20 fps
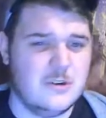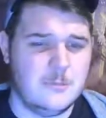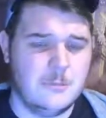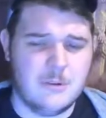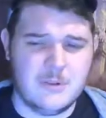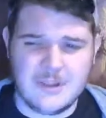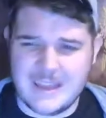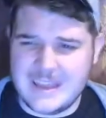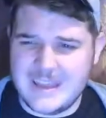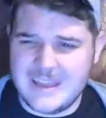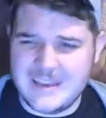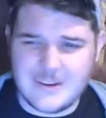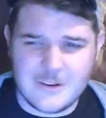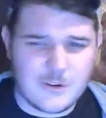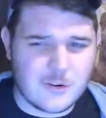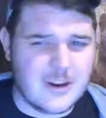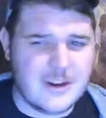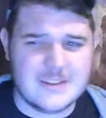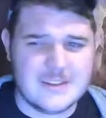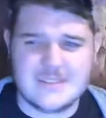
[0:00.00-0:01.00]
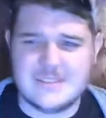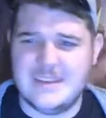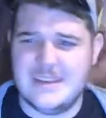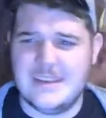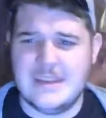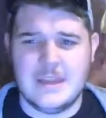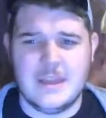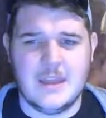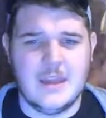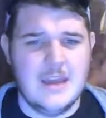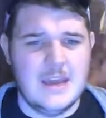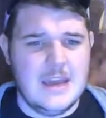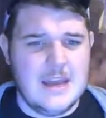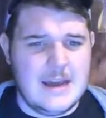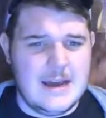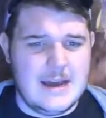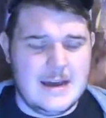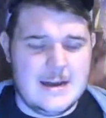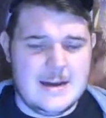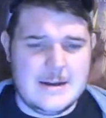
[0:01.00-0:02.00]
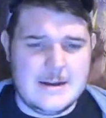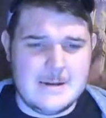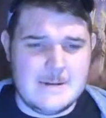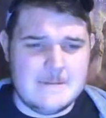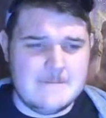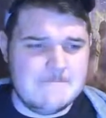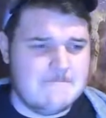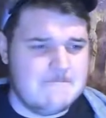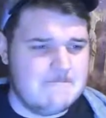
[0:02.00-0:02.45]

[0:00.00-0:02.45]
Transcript: plane crossing, that